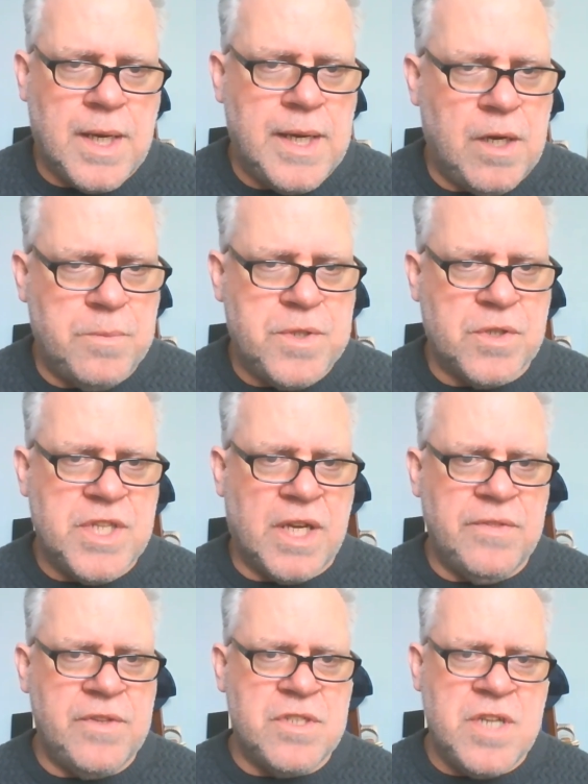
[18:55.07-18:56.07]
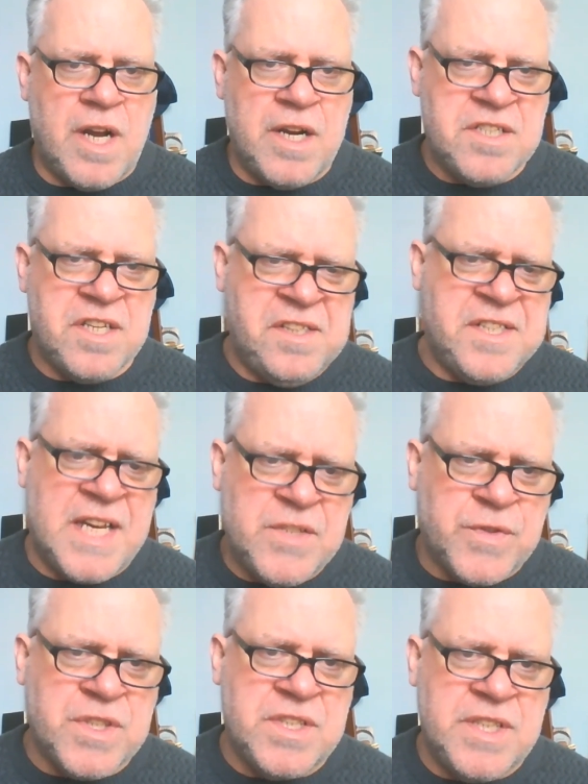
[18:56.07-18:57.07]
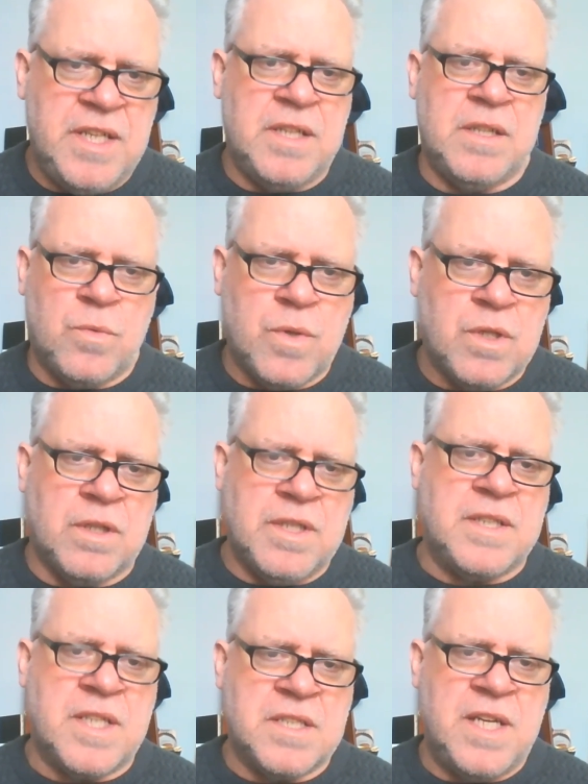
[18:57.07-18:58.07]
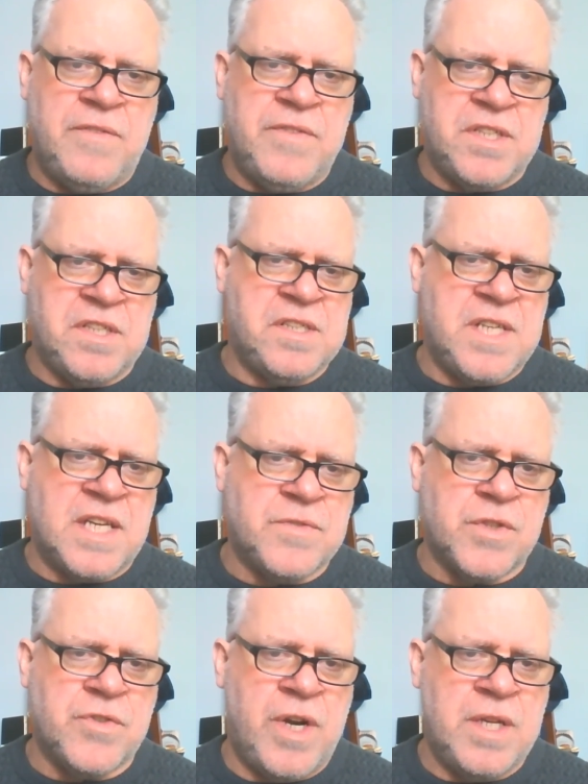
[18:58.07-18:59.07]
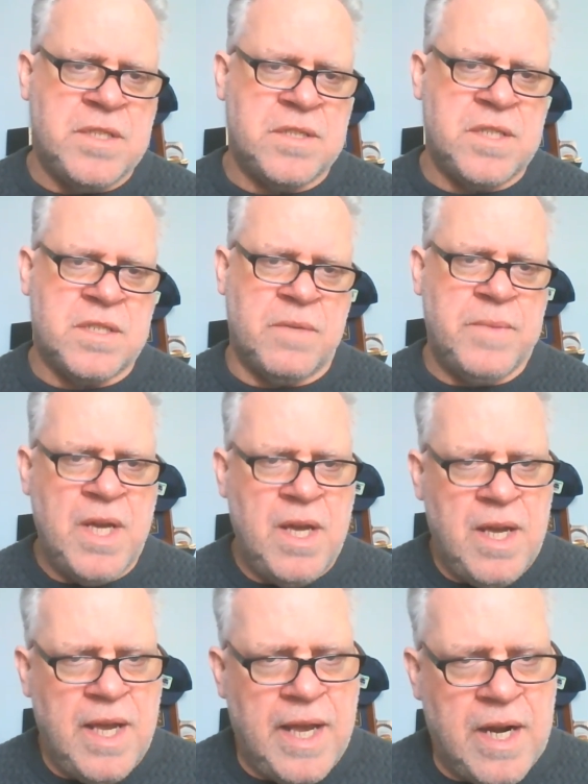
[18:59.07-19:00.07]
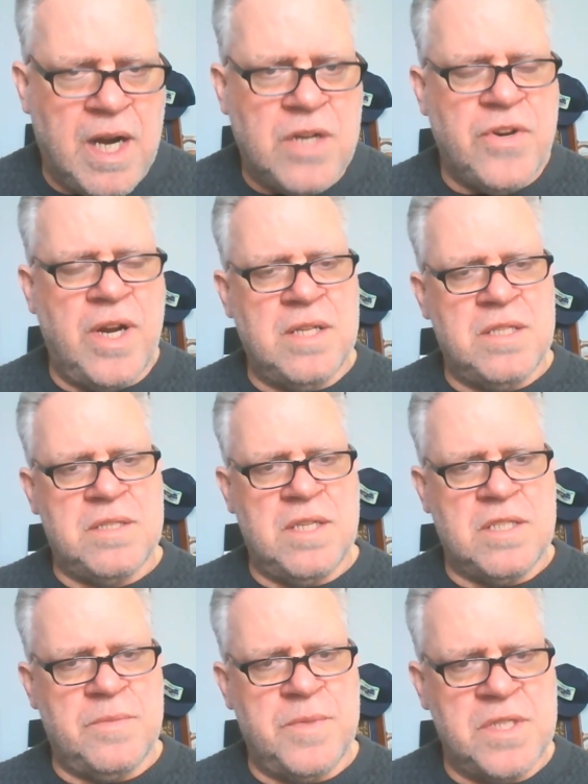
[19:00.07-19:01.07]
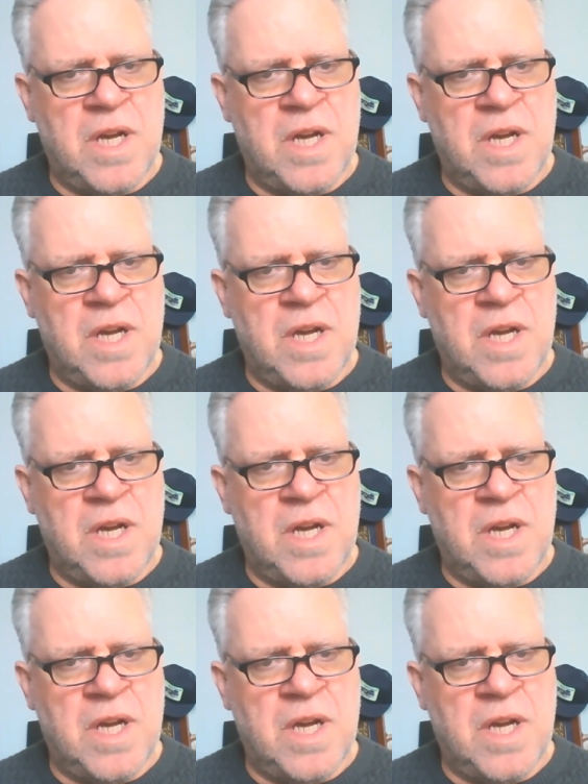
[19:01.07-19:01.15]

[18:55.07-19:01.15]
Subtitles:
I hope so, Sheldon. There's not a successful city in the world that doesn't have a successful transit system. And our transit system is